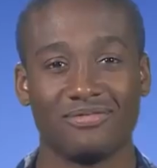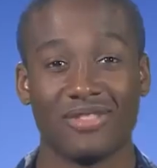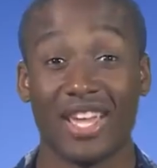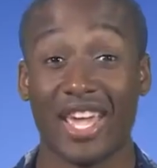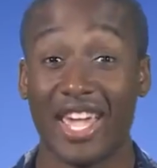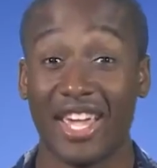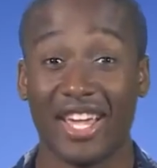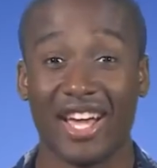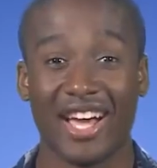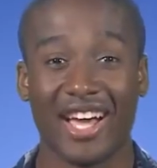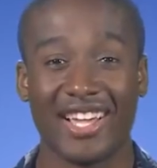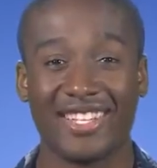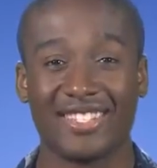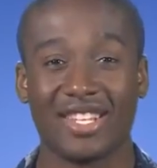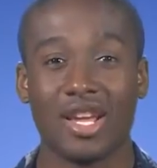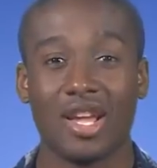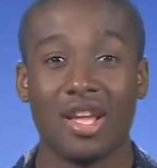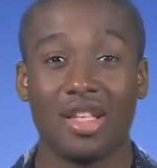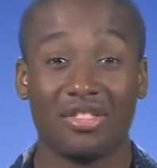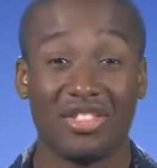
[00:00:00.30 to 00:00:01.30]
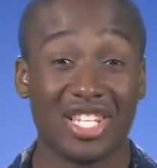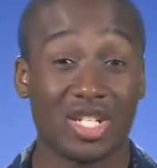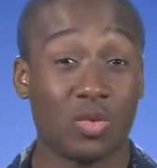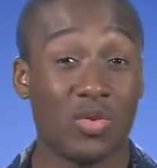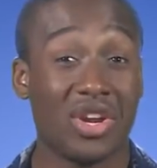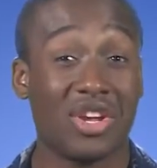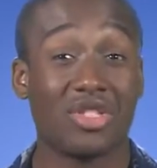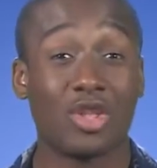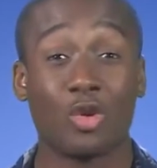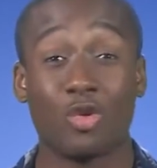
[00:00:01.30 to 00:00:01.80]
Hey guys, this
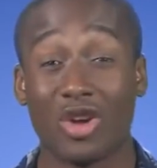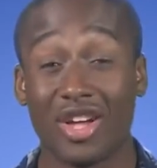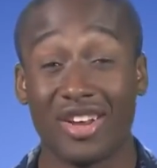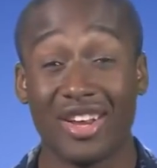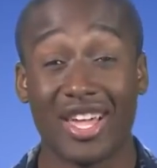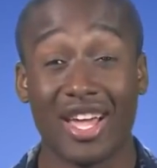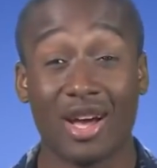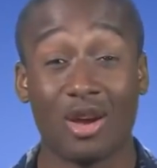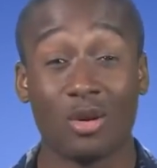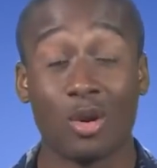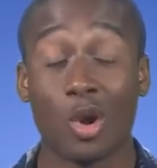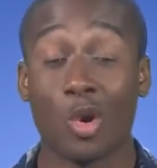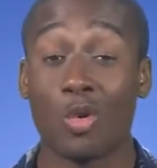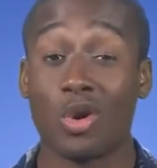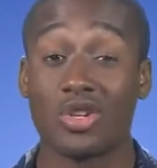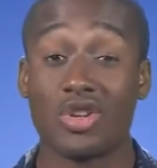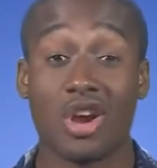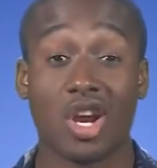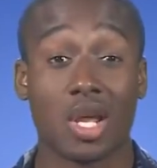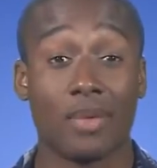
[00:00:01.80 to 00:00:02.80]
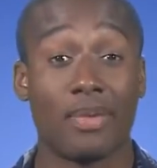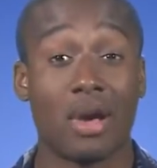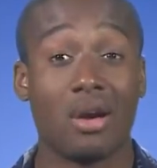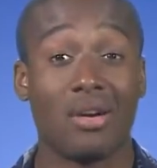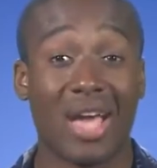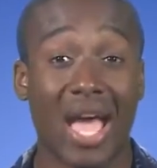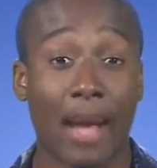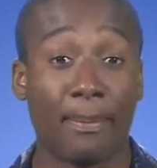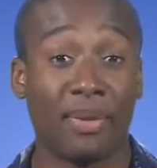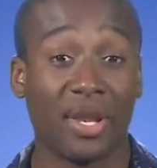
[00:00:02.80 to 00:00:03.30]
week in the Rundown, we're talking
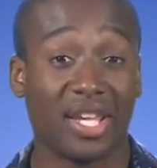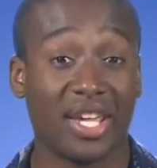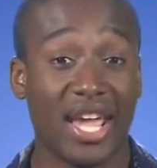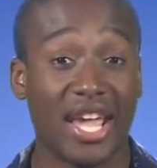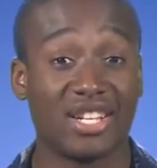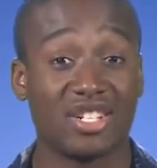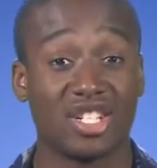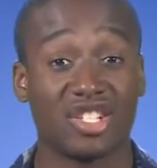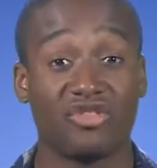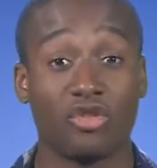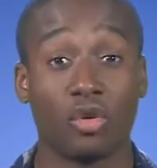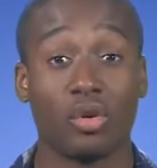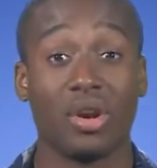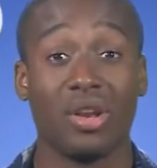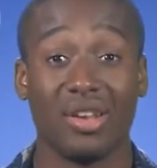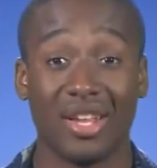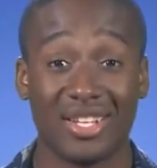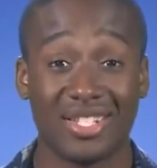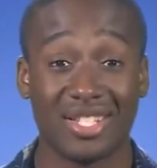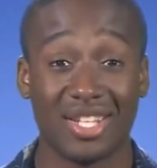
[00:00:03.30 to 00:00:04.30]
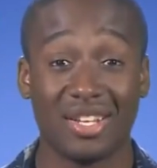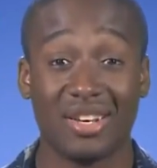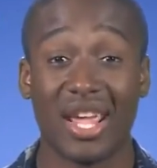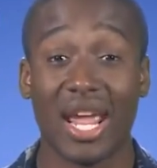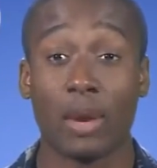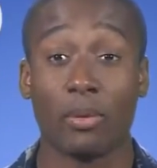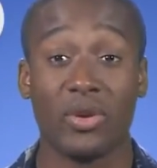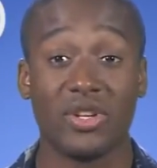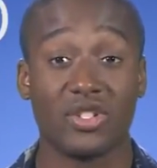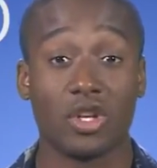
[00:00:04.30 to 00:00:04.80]
about applications for enlisted
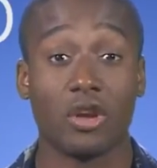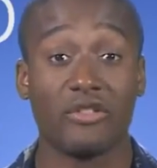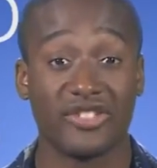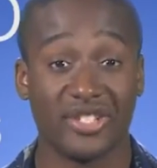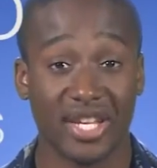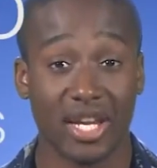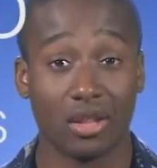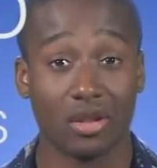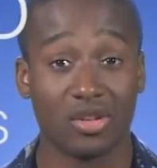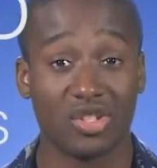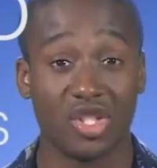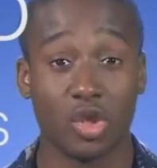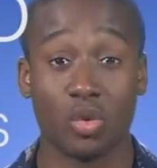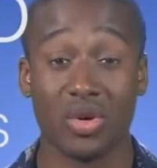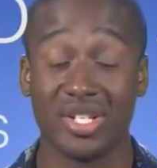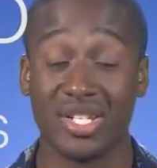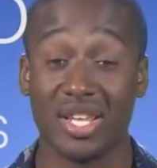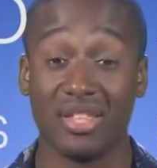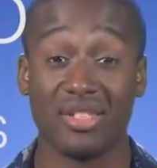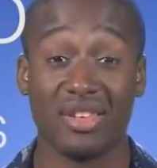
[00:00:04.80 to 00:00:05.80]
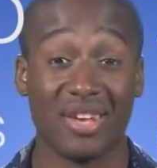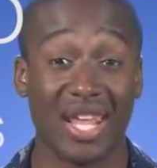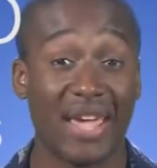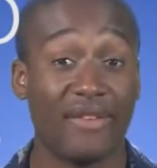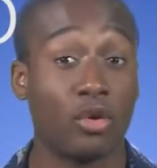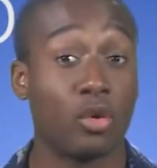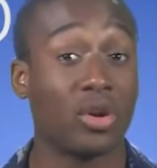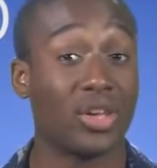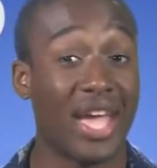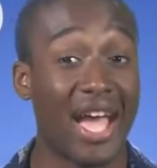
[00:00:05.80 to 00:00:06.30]
and reserve sailors to attend the
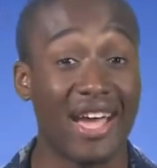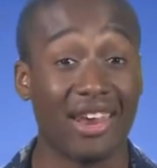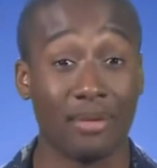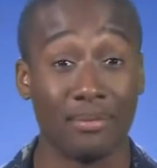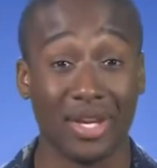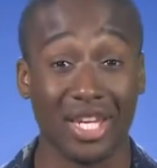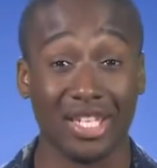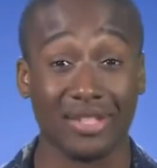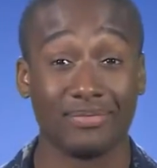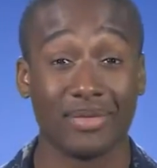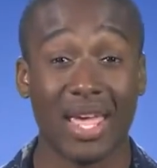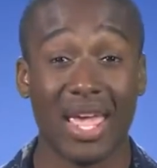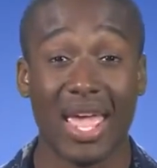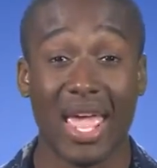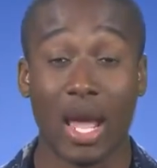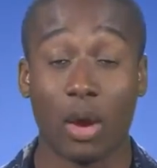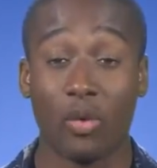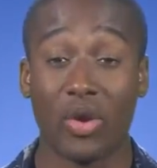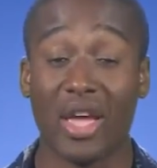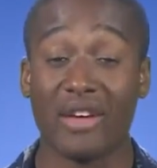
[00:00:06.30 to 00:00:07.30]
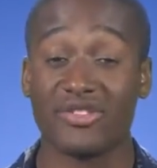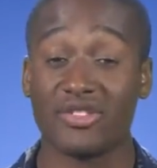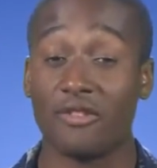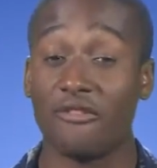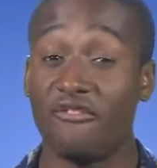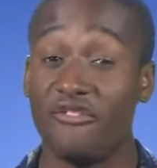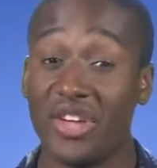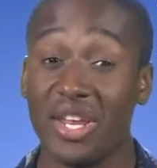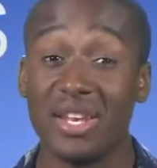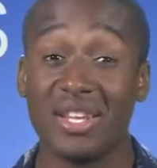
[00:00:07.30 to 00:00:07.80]
Naval Academy, and we have some
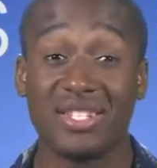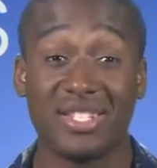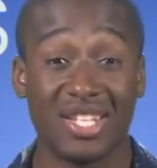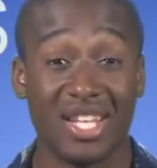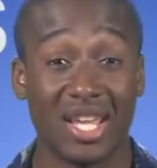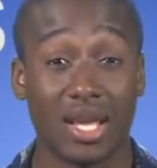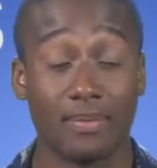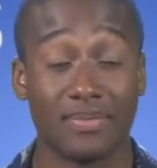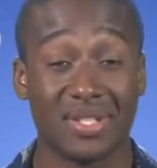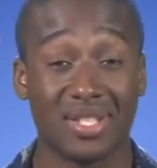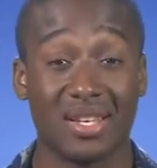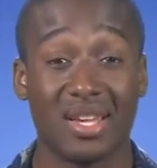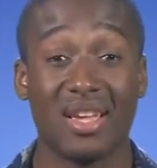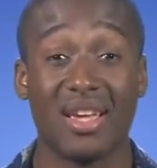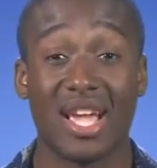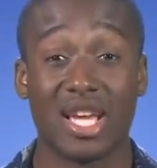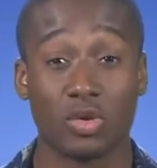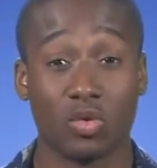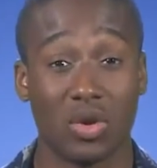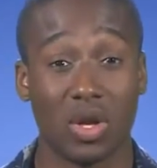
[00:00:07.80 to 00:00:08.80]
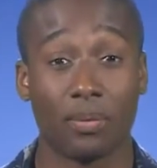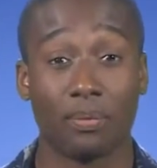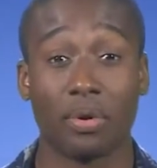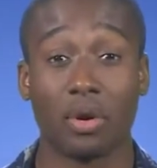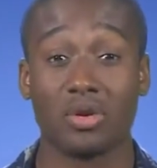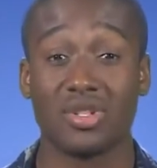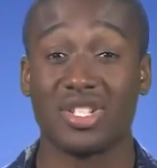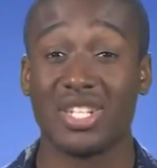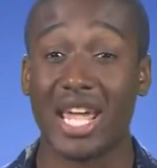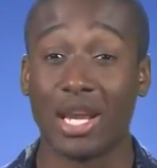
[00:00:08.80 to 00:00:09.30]
fitness tips as we
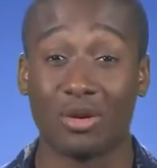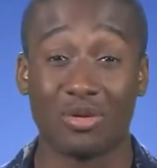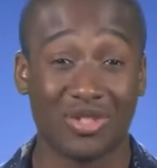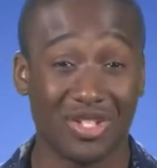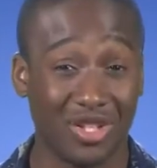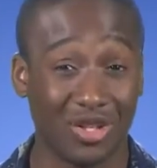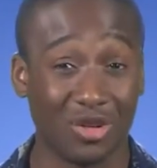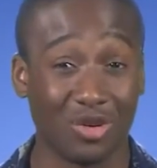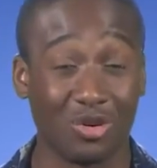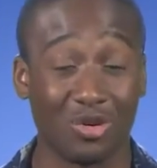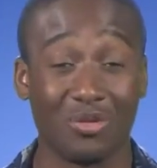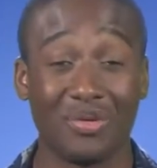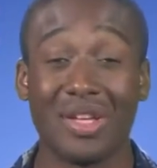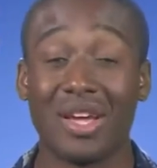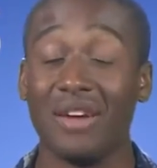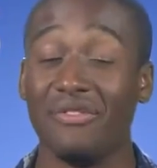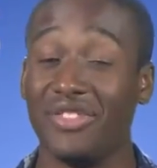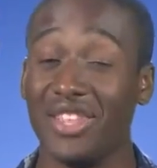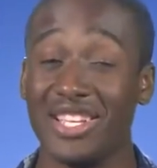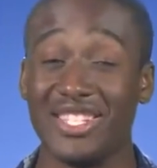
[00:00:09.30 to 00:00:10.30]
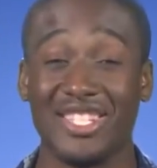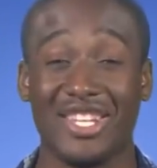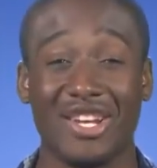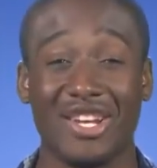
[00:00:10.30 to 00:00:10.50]
approach cycle 2 of this